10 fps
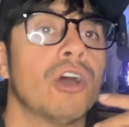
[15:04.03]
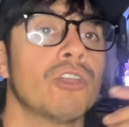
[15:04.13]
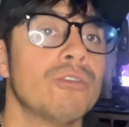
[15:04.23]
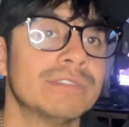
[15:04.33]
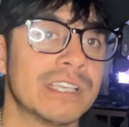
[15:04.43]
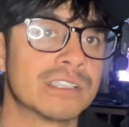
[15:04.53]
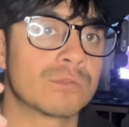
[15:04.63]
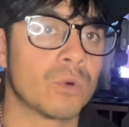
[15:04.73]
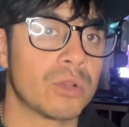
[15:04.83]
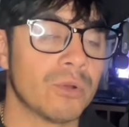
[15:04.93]
are using
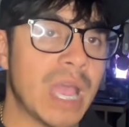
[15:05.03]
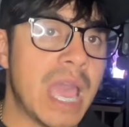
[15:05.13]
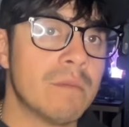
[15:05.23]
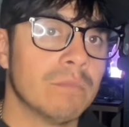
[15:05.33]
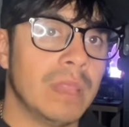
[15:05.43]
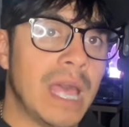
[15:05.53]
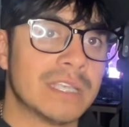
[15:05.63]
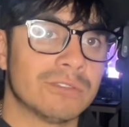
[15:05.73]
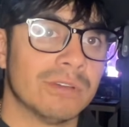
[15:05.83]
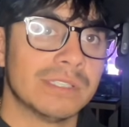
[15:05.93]
Squirtle and
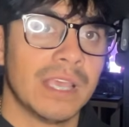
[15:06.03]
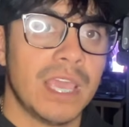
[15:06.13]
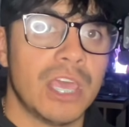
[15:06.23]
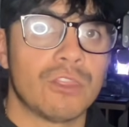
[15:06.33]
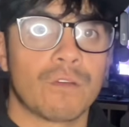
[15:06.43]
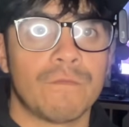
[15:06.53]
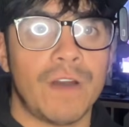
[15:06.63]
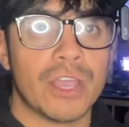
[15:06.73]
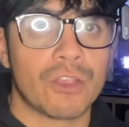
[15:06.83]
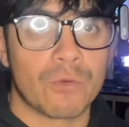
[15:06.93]
Blastoise in their
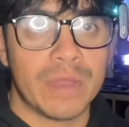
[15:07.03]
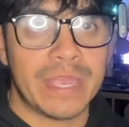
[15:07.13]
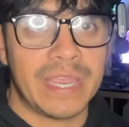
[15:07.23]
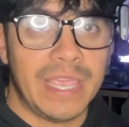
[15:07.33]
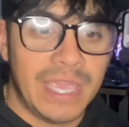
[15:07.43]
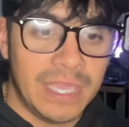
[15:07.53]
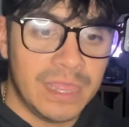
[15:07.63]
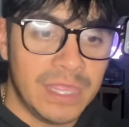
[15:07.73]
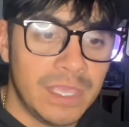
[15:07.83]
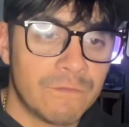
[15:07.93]
Fire Red
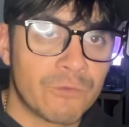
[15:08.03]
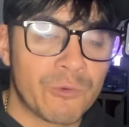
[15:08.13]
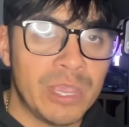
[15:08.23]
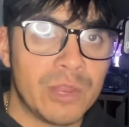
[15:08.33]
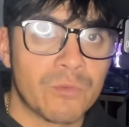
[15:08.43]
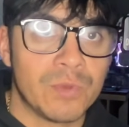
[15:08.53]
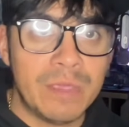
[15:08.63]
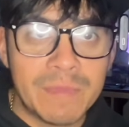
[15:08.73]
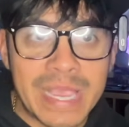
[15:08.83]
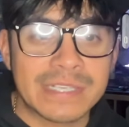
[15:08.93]
and Leaf Green
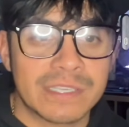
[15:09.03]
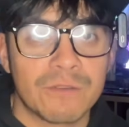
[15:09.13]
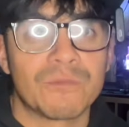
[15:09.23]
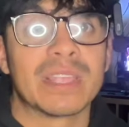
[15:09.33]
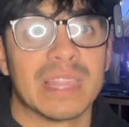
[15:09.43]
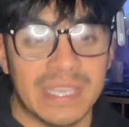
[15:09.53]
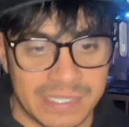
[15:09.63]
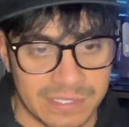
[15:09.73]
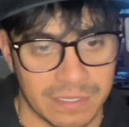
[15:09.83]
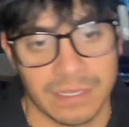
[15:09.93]
remakes
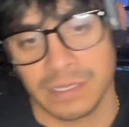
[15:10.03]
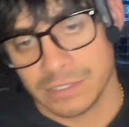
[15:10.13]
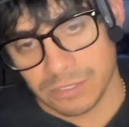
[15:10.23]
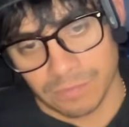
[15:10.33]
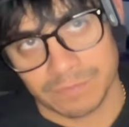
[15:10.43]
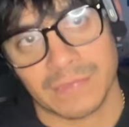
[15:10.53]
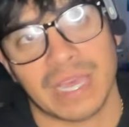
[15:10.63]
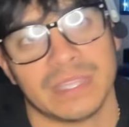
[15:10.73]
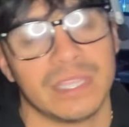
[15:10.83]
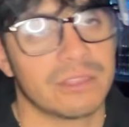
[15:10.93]
release. So I
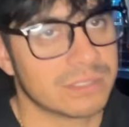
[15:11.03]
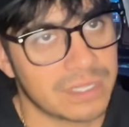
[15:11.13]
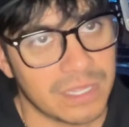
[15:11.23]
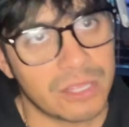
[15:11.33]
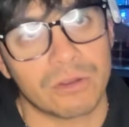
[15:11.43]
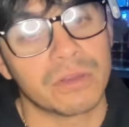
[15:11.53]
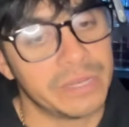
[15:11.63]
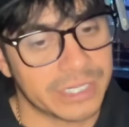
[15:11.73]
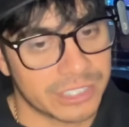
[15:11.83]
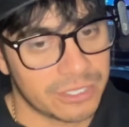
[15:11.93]
think there's a little
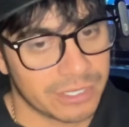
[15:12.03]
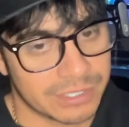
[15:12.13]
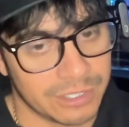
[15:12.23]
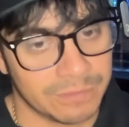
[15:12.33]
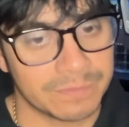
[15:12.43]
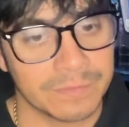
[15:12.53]
connection there too.